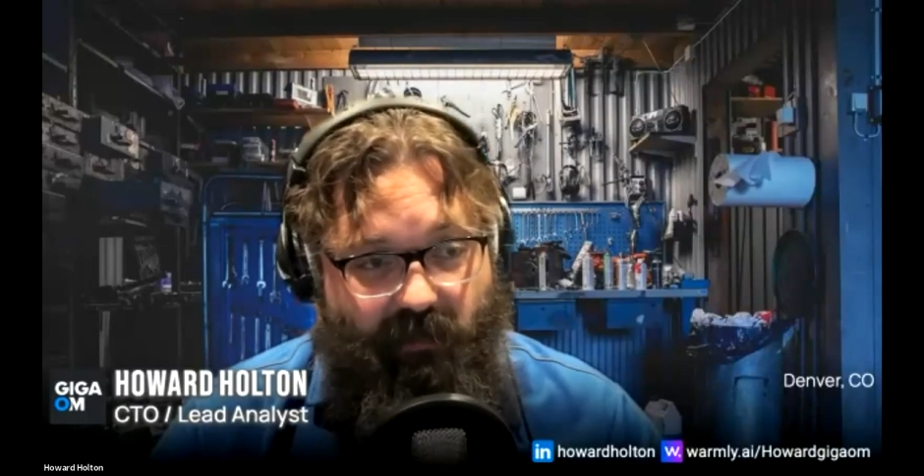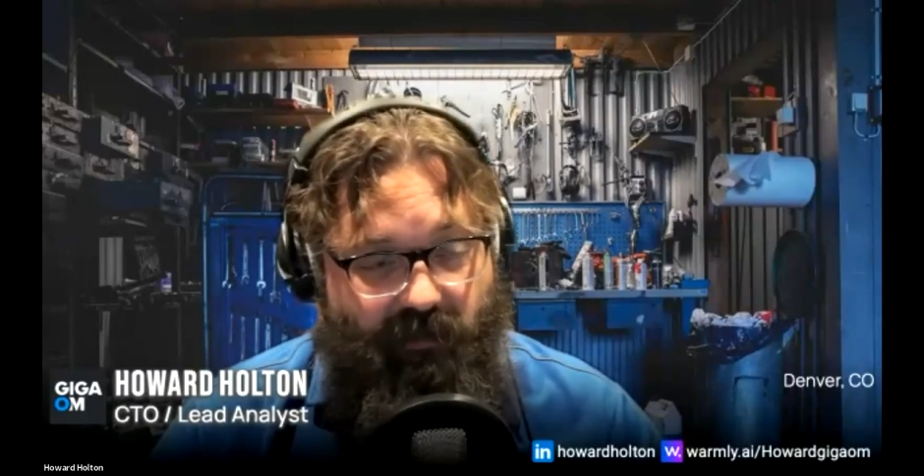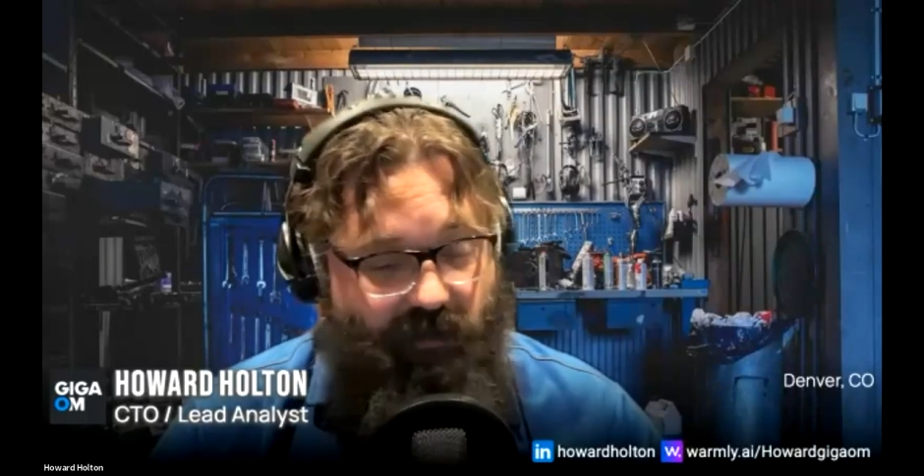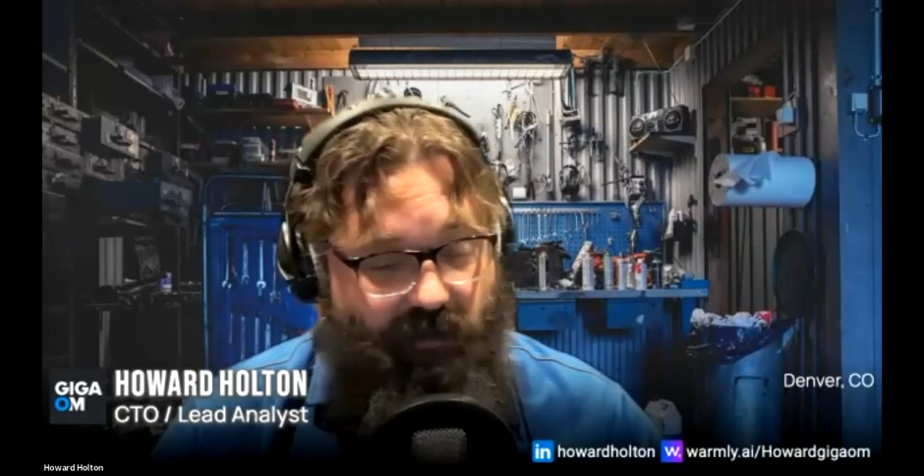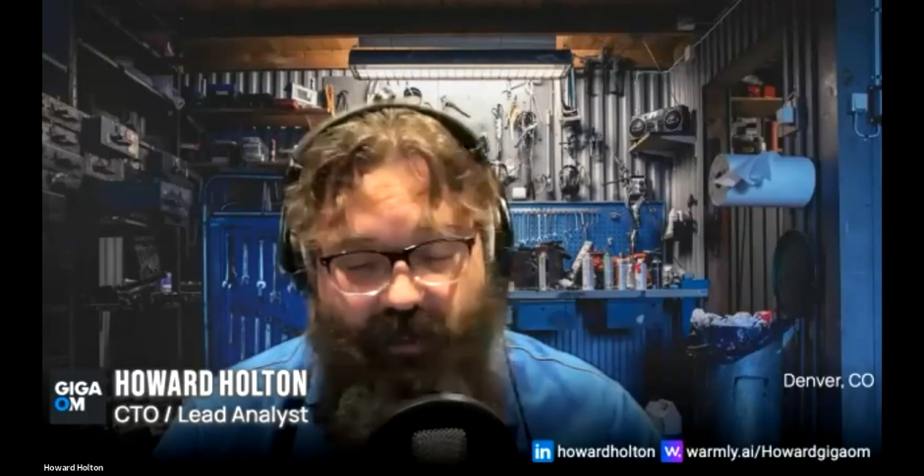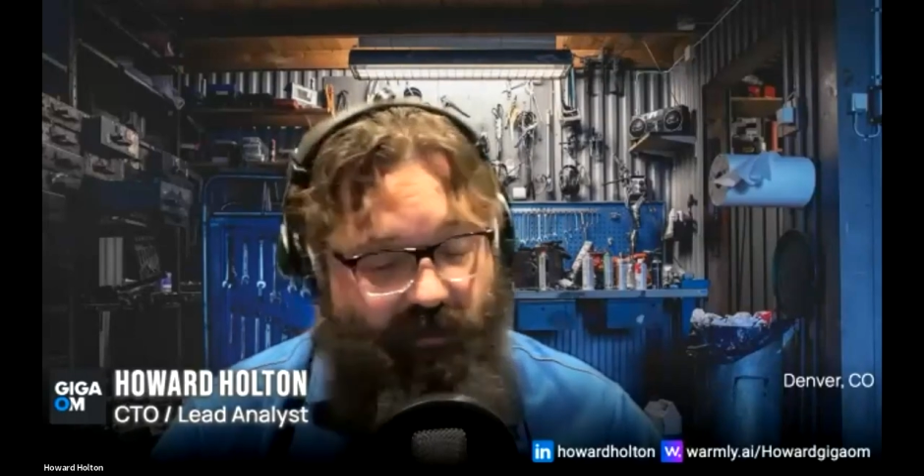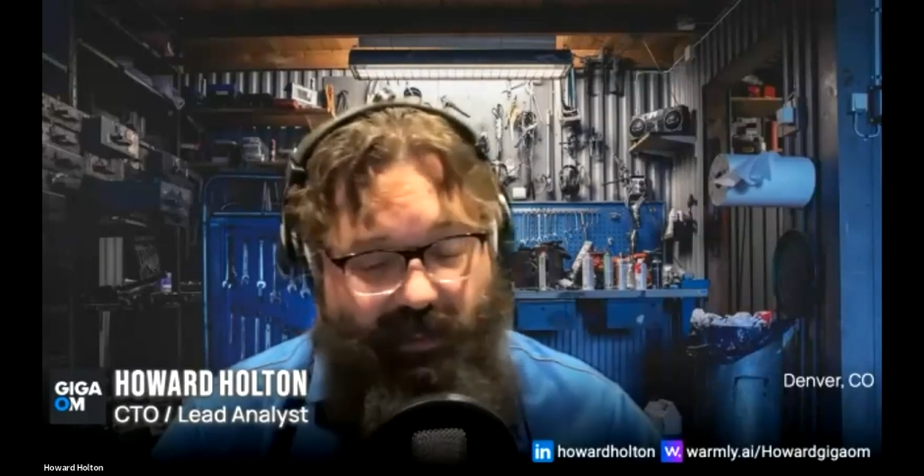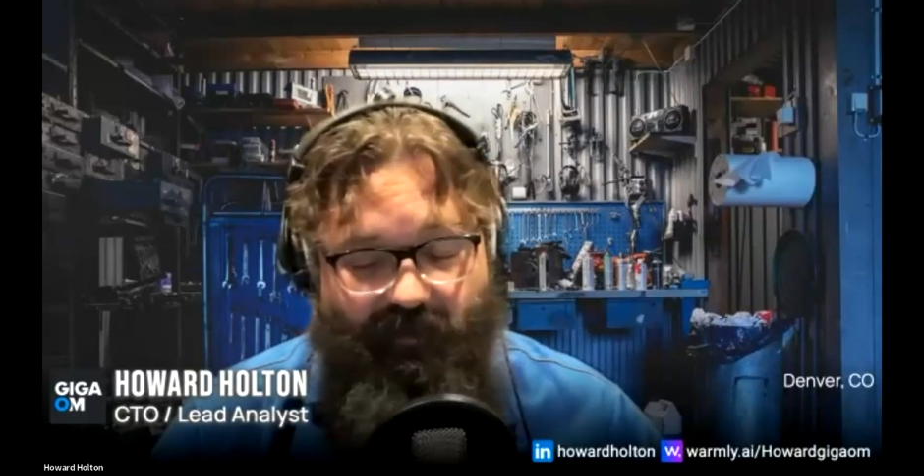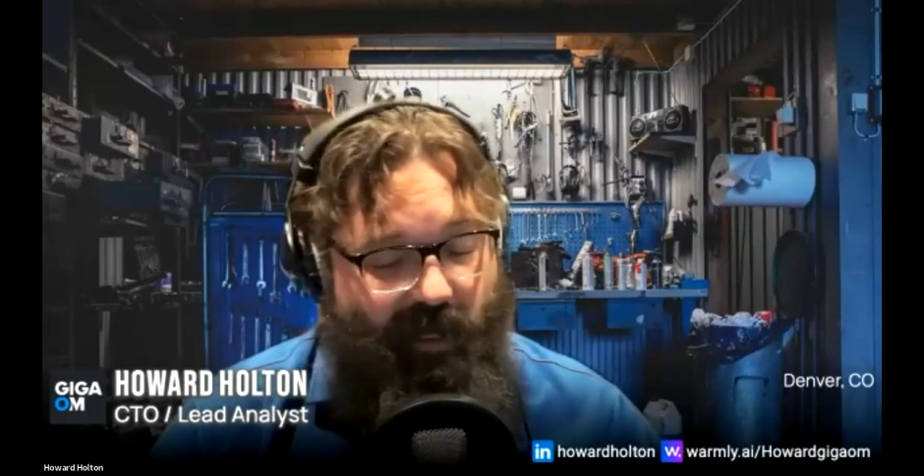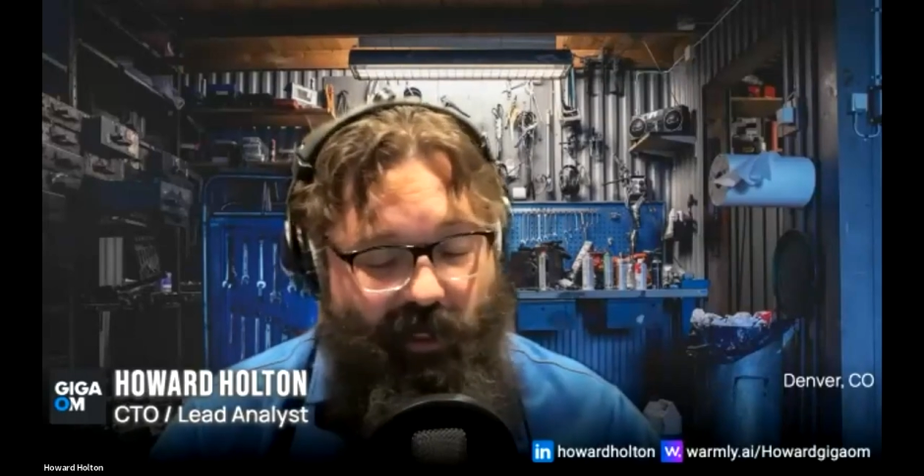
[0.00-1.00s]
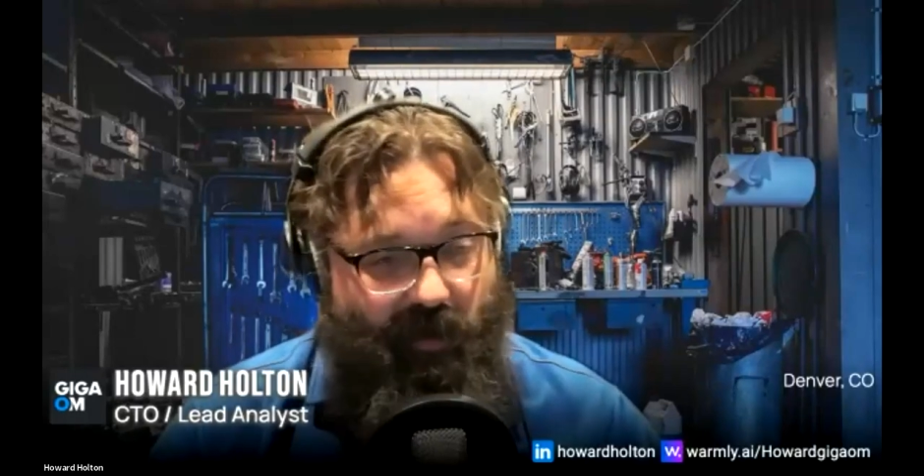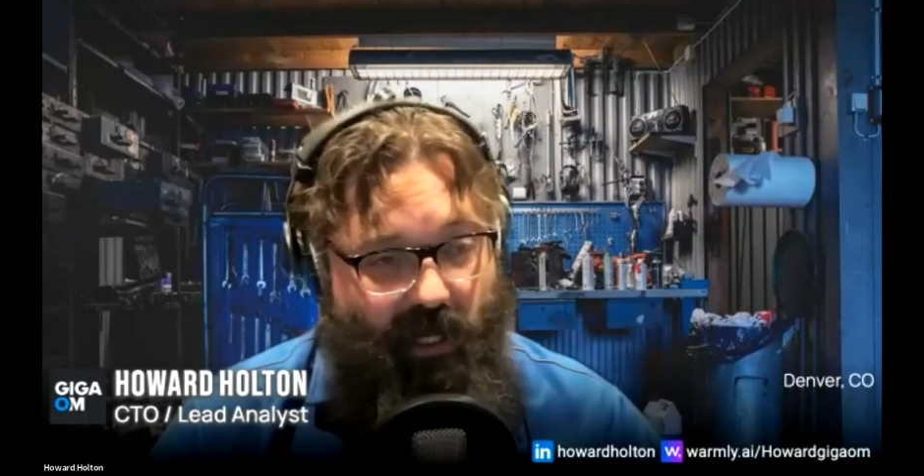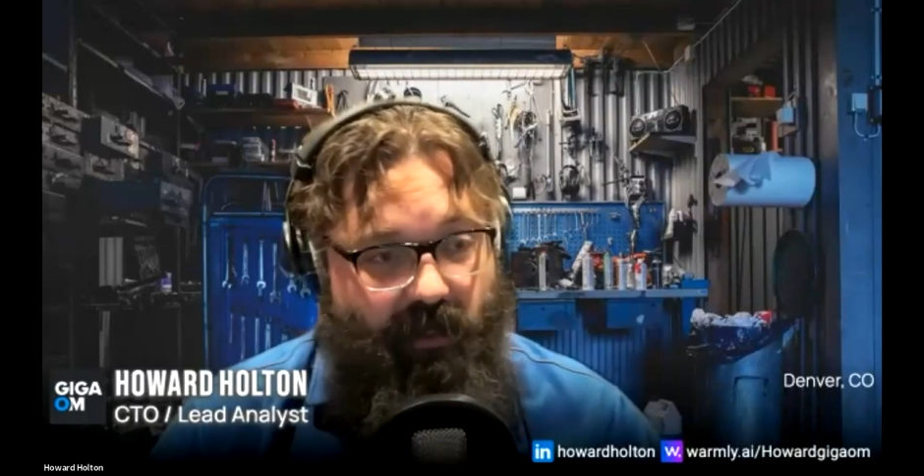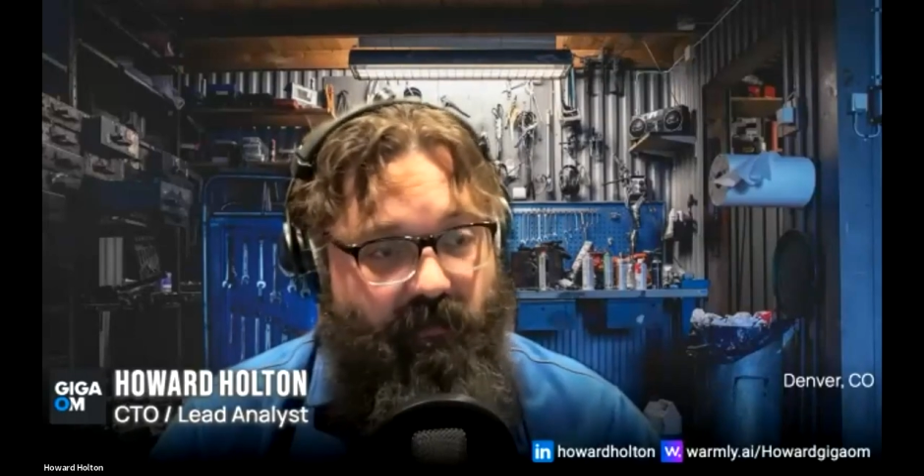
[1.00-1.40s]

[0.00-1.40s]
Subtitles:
Service mesh will never make you money.